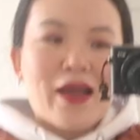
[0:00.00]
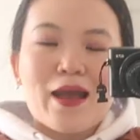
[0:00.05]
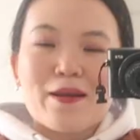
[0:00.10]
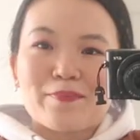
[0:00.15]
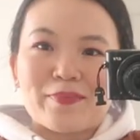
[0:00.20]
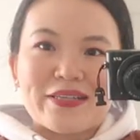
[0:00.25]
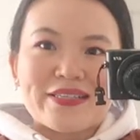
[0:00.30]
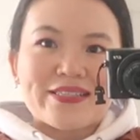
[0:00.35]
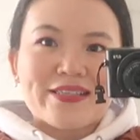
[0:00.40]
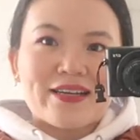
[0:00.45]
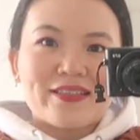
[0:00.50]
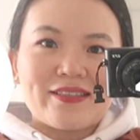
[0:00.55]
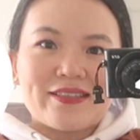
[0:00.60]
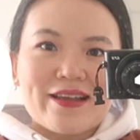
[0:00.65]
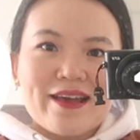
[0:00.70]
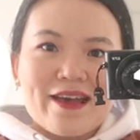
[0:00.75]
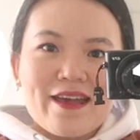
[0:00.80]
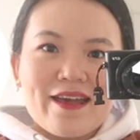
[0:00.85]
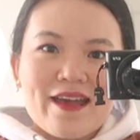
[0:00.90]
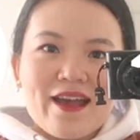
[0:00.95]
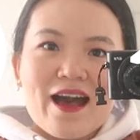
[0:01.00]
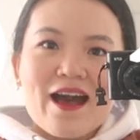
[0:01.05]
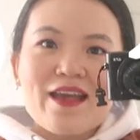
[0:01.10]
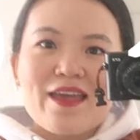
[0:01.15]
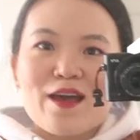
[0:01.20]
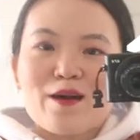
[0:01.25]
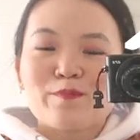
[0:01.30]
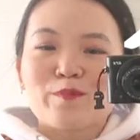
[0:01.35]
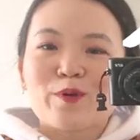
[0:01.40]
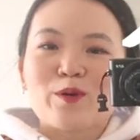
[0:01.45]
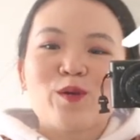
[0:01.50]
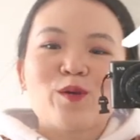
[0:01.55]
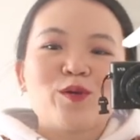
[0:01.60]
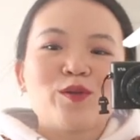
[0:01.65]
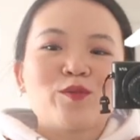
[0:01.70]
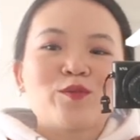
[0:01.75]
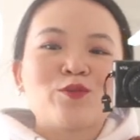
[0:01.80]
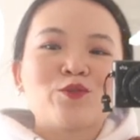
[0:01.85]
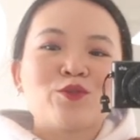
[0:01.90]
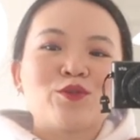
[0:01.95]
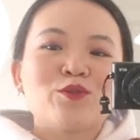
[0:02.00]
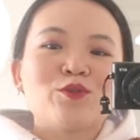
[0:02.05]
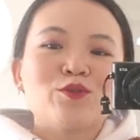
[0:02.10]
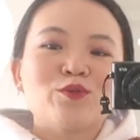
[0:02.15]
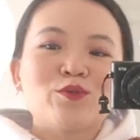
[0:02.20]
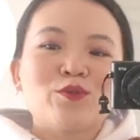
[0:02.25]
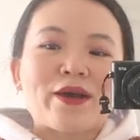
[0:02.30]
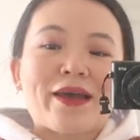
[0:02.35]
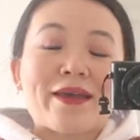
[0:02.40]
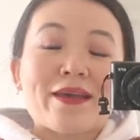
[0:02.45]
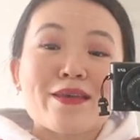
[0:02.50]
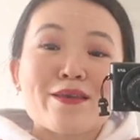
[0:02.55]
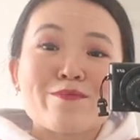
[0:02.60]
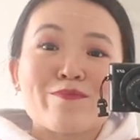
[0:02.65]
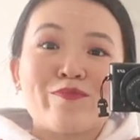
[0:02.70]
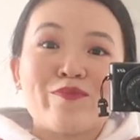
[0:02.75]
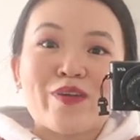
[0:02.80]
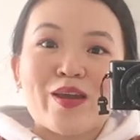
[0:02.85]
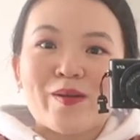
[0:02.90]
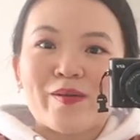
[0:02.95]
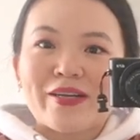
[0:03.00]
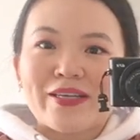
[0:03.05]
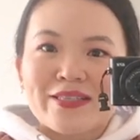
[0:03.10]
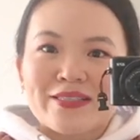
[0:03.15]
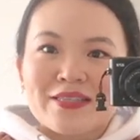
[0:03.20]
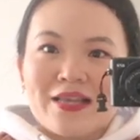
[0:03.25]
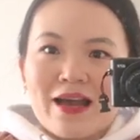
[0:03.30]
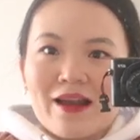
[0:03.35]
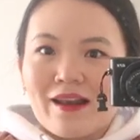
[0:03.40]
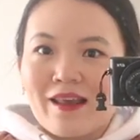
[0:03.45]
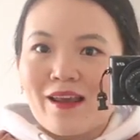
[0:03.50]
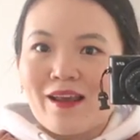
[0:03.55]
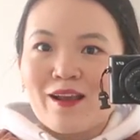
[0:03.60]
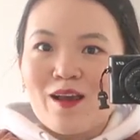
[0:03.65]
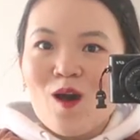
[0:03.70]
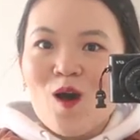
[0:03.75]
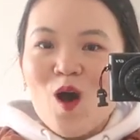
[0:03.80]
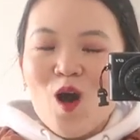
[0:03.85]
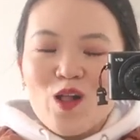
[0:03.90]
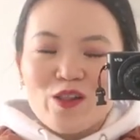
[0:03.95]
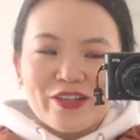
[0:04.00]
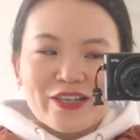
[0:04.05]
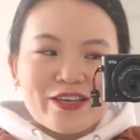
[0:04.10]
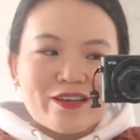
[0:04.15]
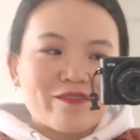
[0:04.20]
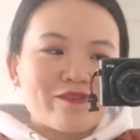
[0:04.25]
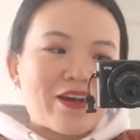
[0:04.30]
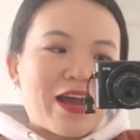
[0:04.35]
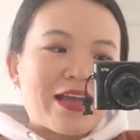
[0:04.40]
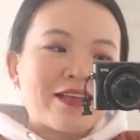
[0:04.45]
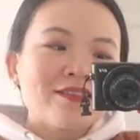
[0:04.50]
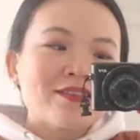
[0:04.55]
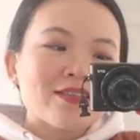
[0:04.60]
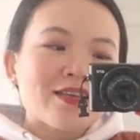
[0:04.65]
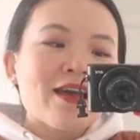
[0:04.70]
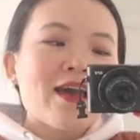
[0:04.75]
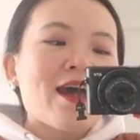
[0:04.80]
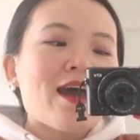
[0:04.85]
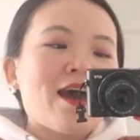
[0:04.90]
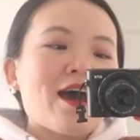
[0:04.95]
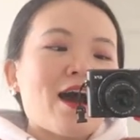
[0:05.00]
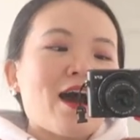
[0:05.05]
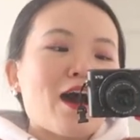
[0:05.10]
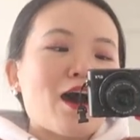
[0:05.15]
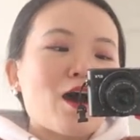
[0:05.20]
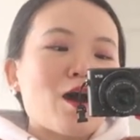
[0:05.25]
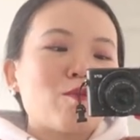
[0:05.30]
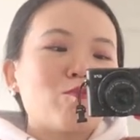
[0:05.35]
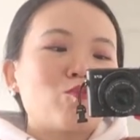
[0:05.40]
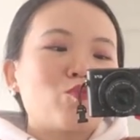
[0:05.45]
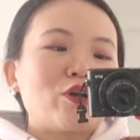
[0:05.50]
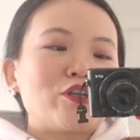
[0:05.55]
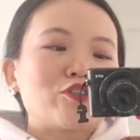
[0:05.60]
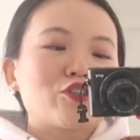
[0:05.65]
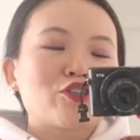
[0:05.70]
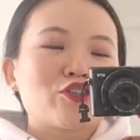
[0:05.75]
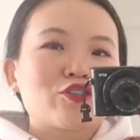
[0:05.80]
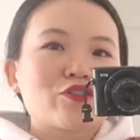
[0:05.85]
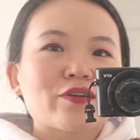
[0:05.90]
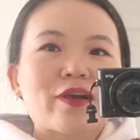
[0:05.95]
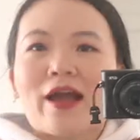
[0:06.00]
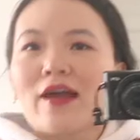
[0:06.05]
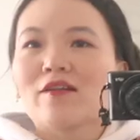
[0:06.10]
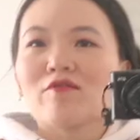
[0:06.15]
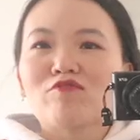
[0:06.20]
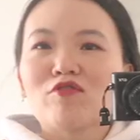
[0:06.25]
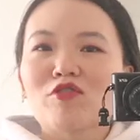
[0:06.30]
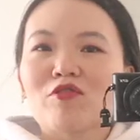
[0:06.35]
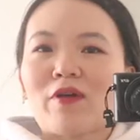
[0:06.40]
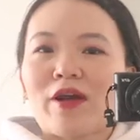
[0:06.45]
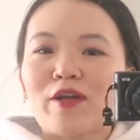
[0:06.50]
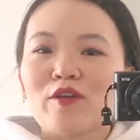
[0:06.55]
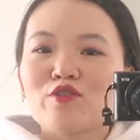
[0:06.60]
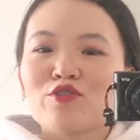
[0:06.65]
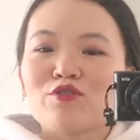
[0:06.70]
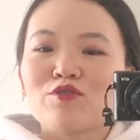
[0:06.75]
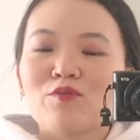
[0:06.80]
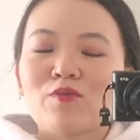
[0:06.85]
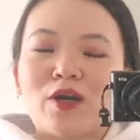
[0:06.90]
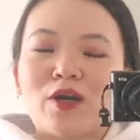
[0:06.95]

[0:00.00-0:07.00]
Happy Sunday. I am going to a very exciting Holly event, um, which kind of requires you